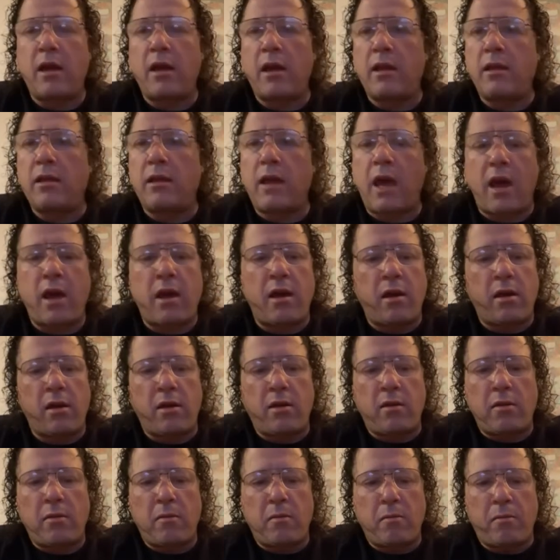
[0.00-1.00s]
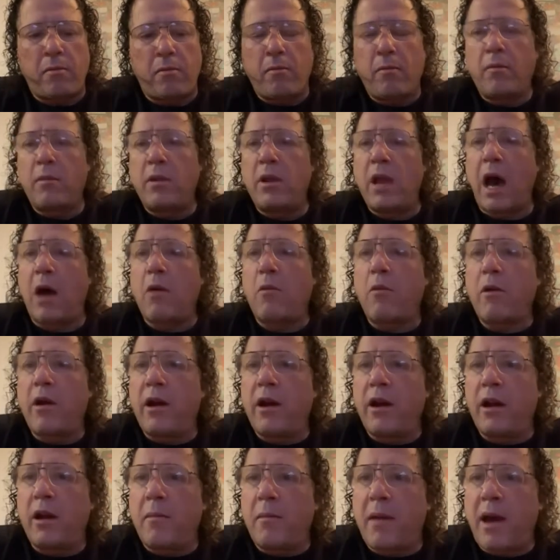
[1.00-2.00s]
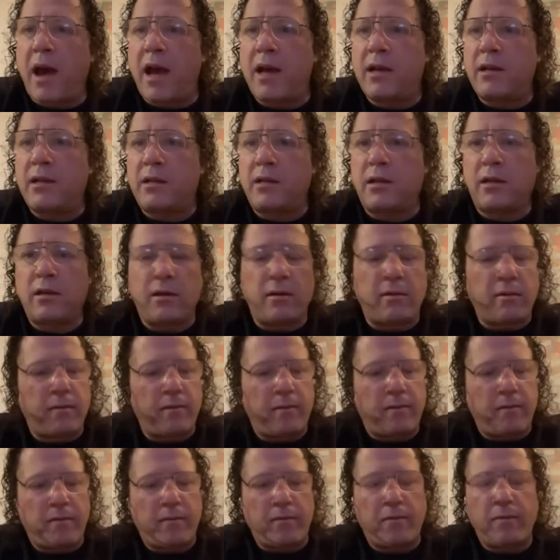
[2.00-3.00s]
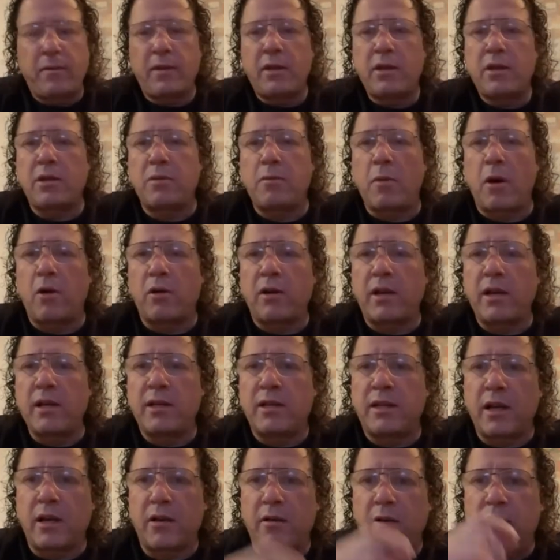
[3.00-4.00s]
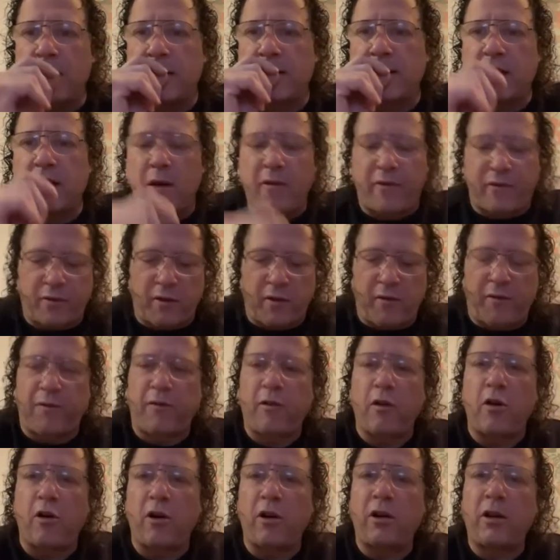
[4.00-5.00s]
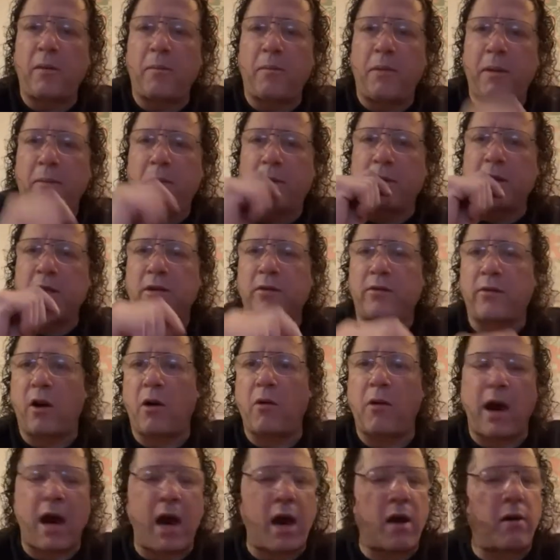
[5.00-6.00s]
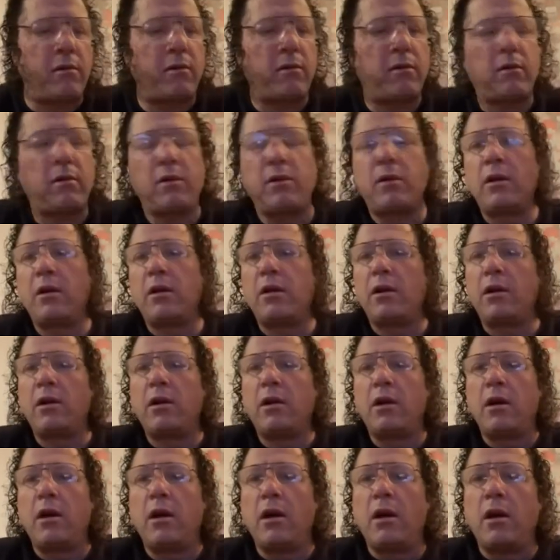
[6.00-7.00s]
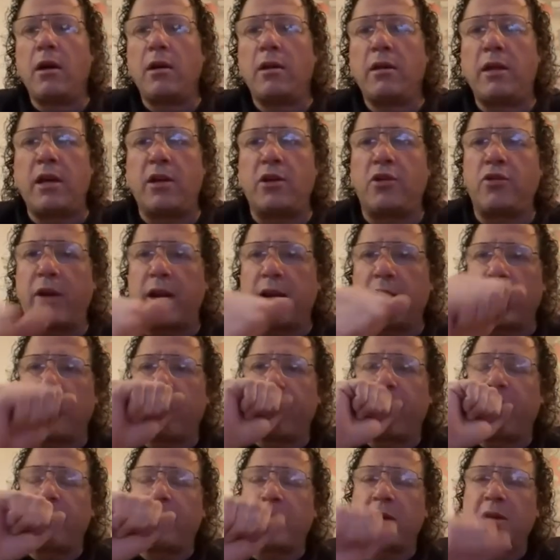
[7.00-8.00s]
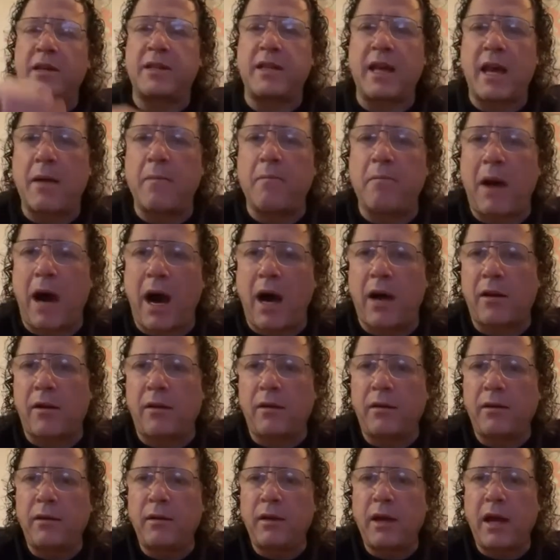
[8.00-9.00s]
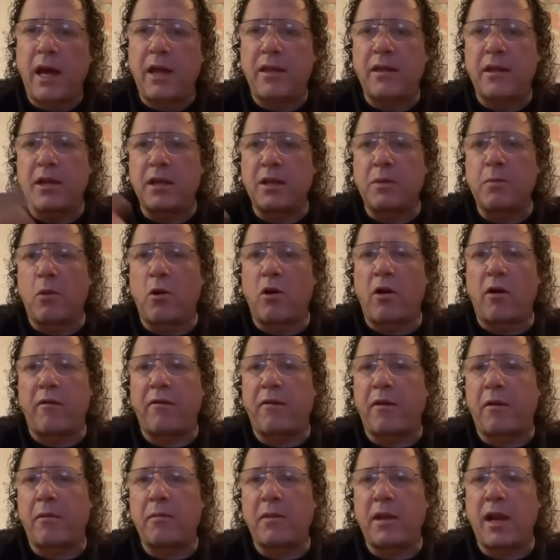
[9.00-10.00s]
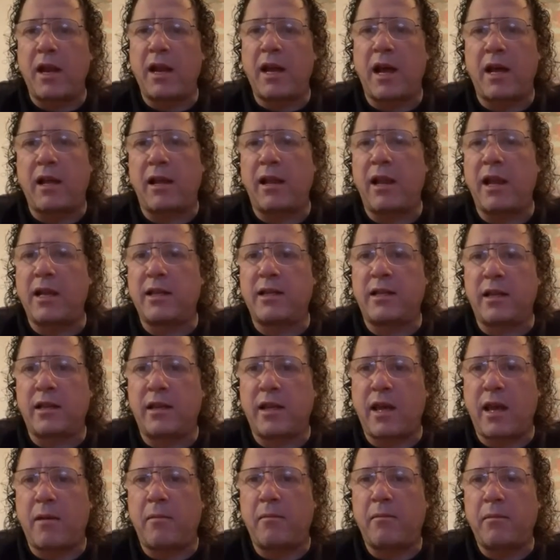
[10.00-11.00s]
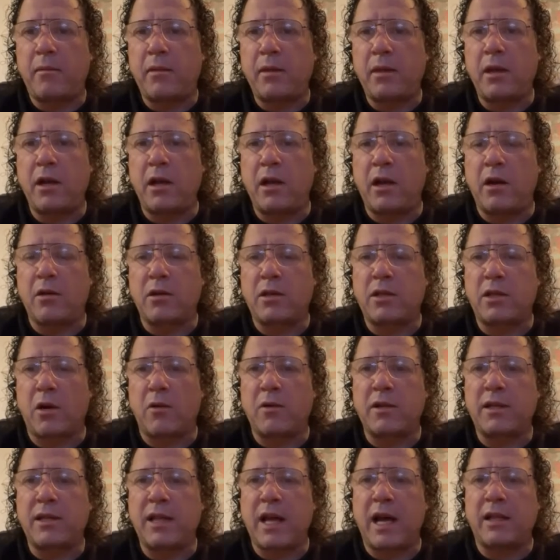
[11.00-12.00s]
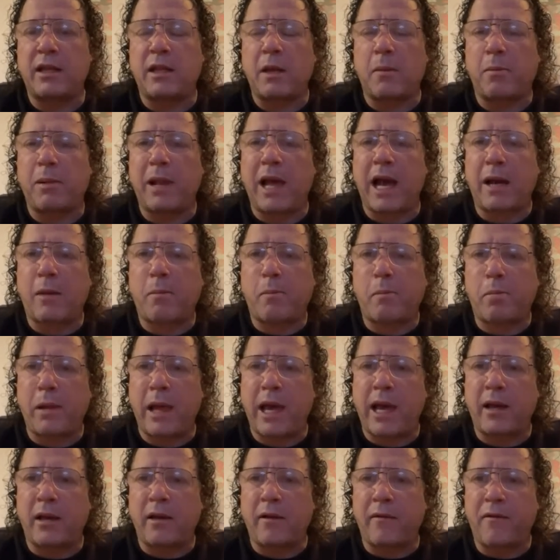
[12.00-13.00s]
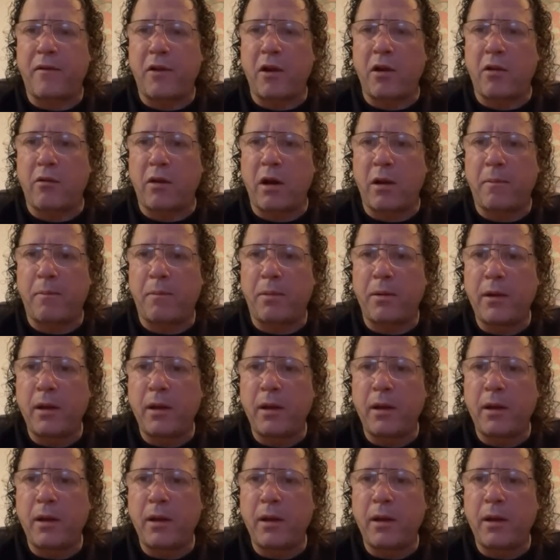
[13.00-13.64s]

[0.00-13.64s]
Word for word: They not wearing a mask, smoking cigarettes off the floor that people throw out. They're drinking from the same bottle, and there's more of them. They're not less of them, you know? So it's not the Black Plague of Europe.